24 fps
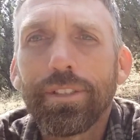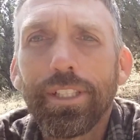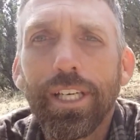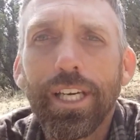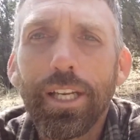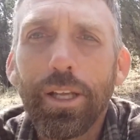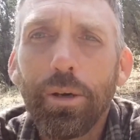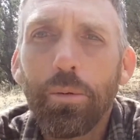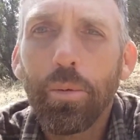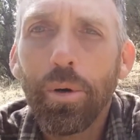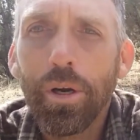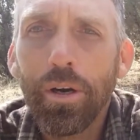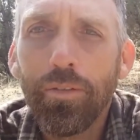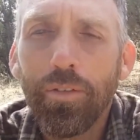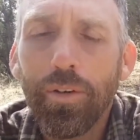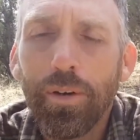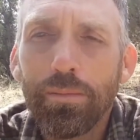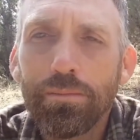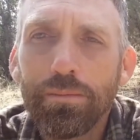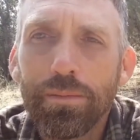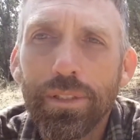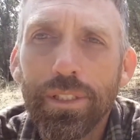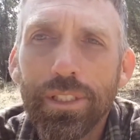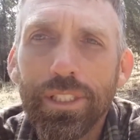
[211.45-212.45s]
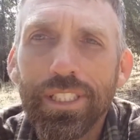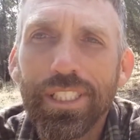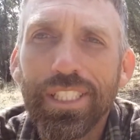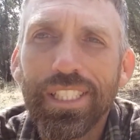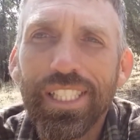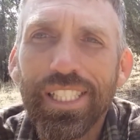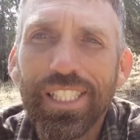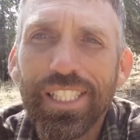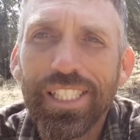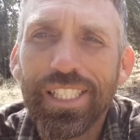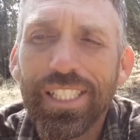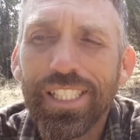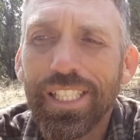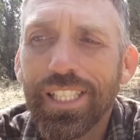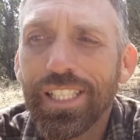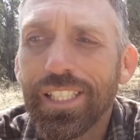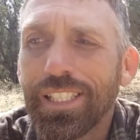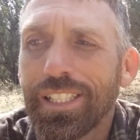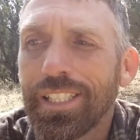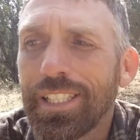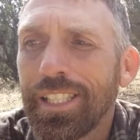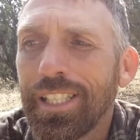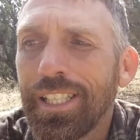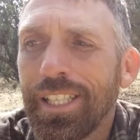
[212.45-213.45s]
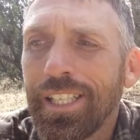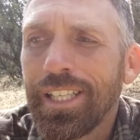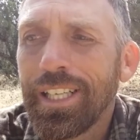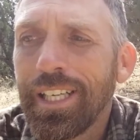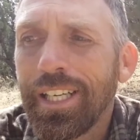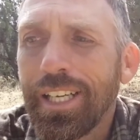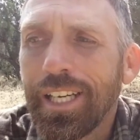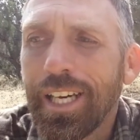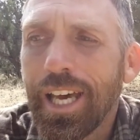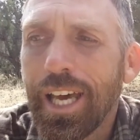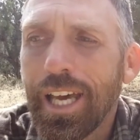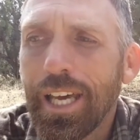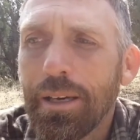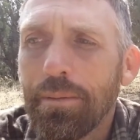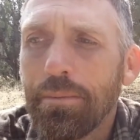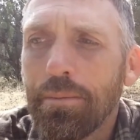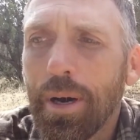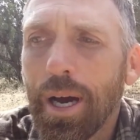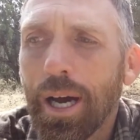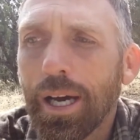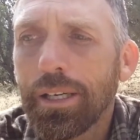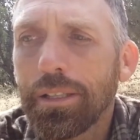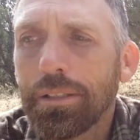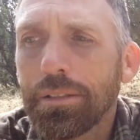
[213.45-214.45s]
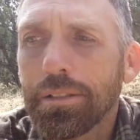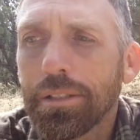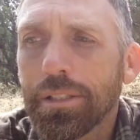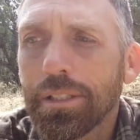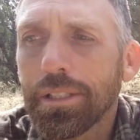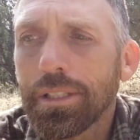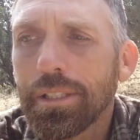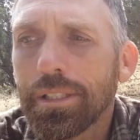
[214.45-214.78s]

anywhere from 6 to 8 miles